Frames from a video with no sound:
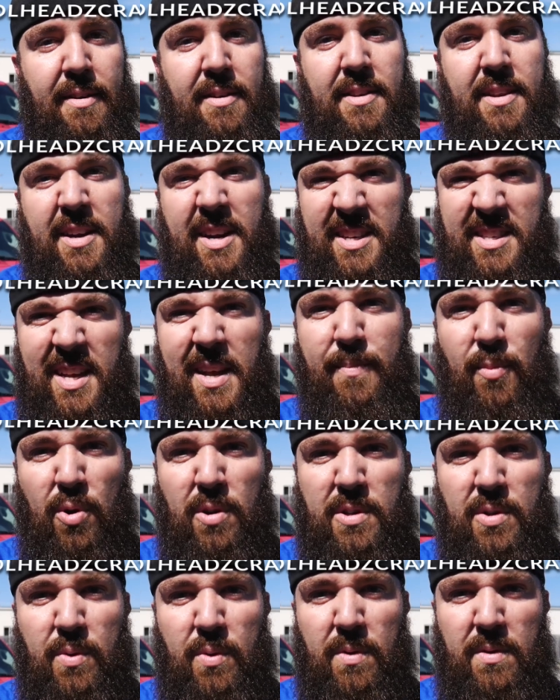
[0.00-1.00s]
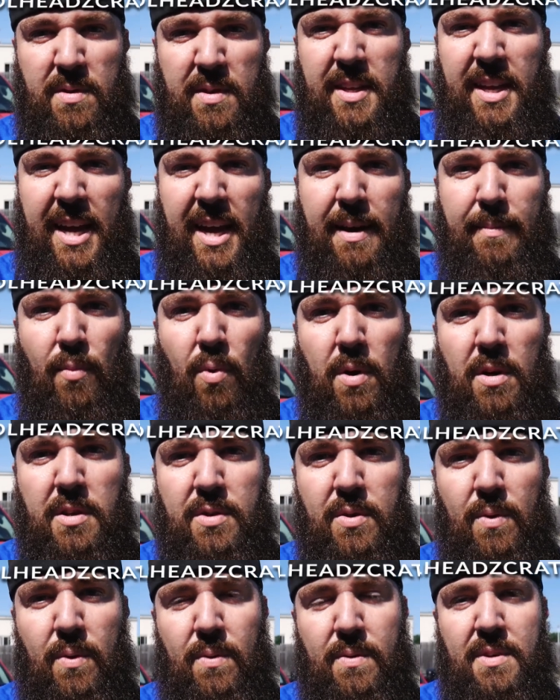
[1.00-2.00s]
Did I say more tools? Yeah, more
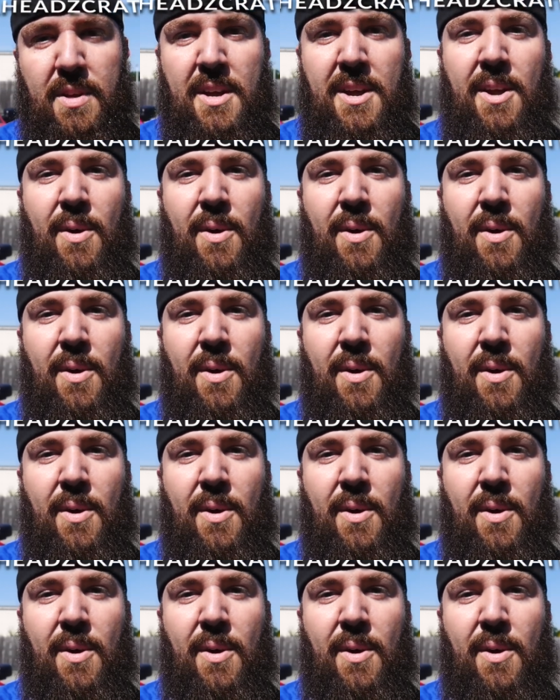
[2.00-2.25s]
tools,